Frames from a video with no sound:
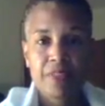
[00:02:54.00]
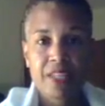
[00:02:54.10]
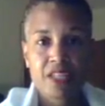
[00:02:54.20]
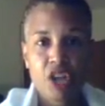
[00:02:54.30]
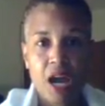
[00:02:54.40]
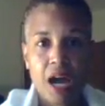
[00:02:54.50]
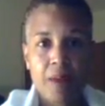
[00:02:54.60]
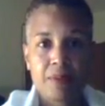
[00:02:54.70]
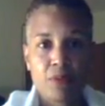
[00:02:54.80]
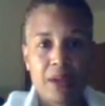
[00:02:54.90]
get a
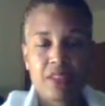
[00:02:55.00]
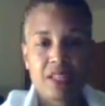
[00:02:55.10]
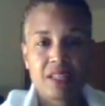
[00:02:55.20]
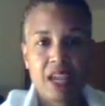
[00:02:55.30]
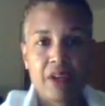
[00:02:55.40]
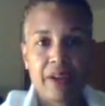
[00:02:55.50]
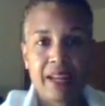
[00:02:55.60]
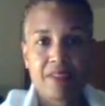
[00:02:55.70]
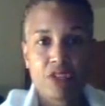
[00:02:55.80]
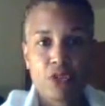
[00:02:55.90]
job and right then and there I'd
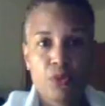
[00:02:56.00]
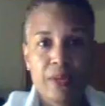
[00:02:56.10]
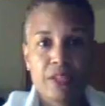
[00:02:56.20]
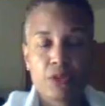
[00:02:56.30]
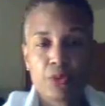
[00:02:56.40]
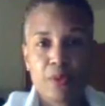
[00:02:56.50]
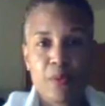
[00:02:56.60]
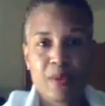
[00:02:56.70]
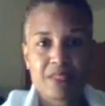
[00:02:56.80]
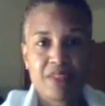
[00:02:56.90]
have 2 weeks or 3
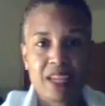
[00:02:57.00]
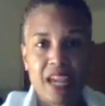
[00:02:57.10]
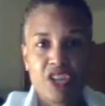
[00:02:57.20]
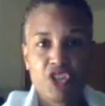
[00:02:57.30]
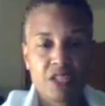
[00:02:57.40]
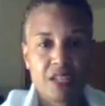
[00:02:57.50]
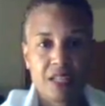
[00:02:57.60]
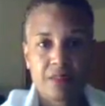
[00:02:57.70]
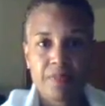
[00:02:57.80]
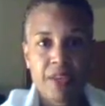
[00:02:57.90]
weeks of vacation,
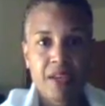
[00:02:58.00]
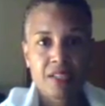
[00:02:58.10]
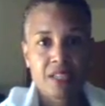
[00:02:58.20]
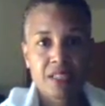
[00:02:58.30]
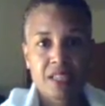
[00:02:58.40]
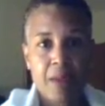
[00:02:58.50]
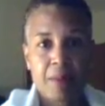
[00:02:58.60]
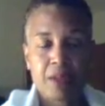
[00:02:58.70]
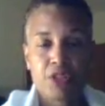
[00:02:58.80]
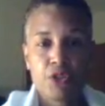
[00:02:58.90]
and sick
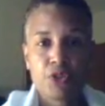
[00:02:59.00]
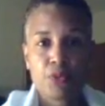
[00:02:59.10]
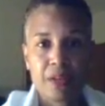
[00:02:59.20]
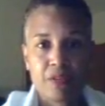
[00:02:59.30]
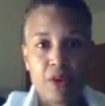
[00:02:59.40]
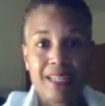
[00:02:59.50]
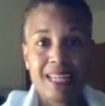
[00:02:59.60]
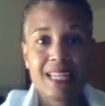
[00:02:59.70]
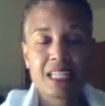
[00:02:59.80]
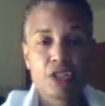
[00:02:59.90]
time I'd use whenever I
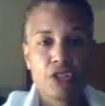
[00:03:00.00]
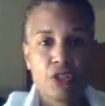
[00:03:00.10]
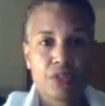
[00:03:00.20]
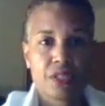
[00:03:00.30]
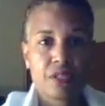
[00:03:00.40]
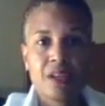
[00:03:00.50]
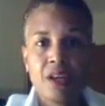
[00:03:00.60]
needed to use it.